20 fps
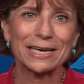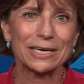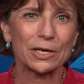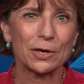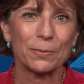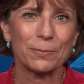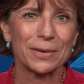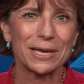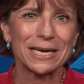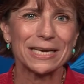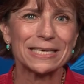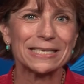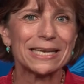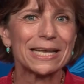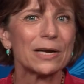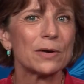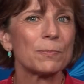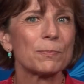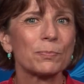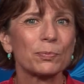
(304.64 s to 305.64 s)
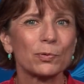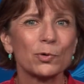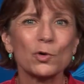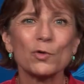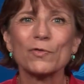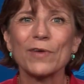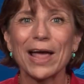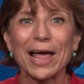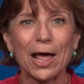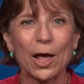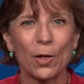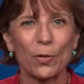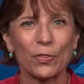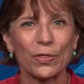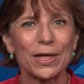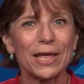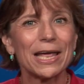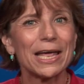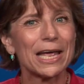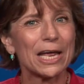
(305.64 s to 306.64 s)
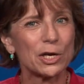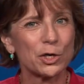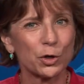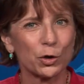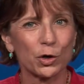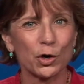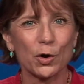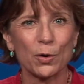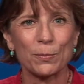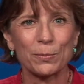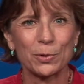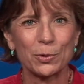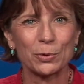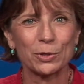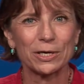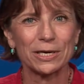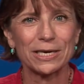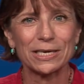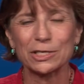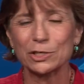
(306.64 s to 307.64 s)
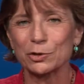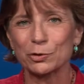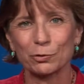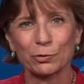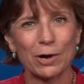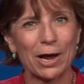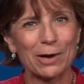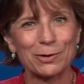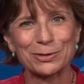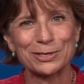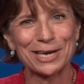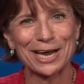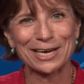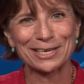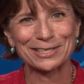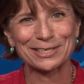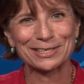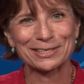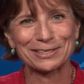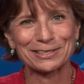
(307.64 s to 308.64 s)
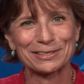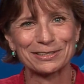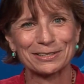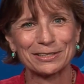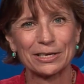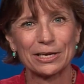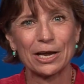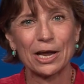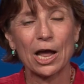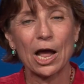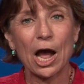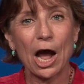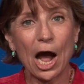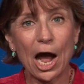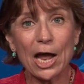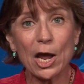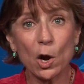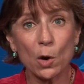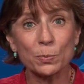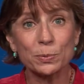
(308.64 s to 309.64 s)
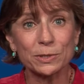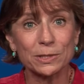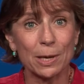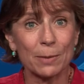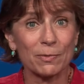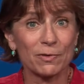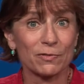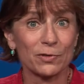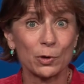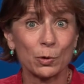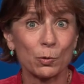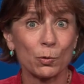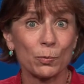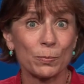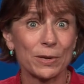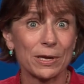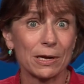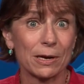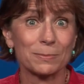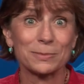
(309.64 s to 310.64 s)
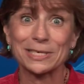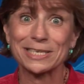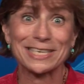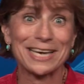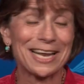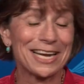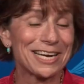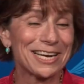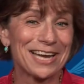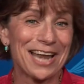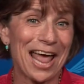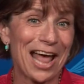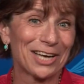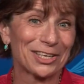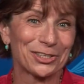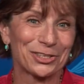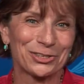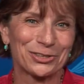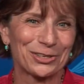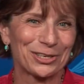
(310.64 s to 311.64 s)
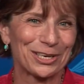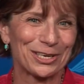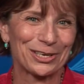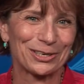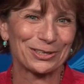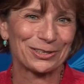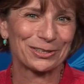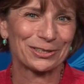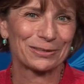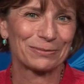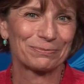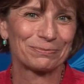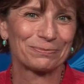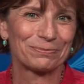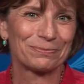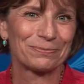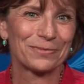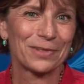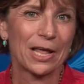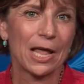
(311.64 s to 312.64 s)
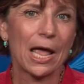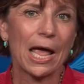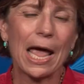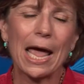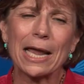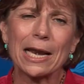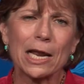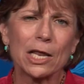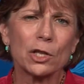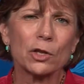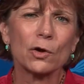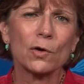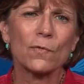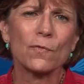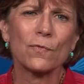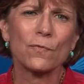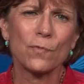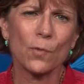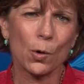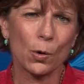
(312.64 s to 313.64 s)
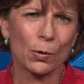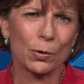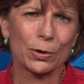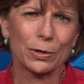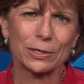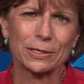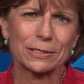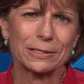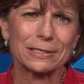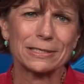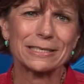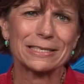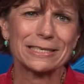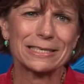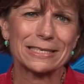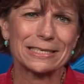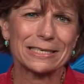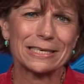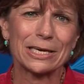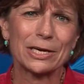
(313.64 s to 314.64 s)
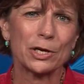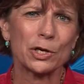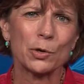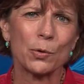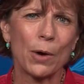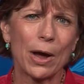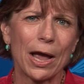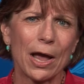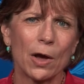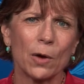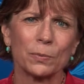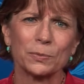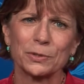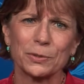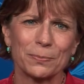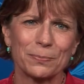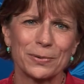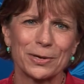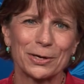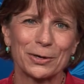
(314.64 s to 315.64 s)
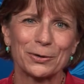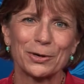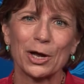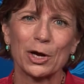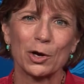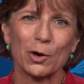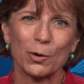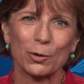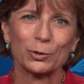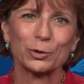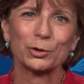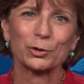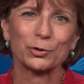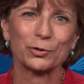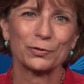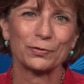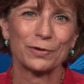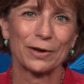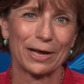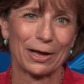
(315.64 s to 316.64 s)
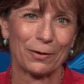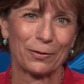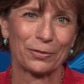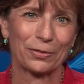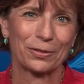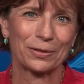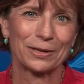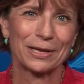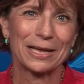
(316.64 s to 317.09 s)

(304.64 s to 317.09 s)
and committees and improve health in your communities throughout Texas. I hope some of you will become state and national leaders. And I look forward to seeing you help to build a culture of health,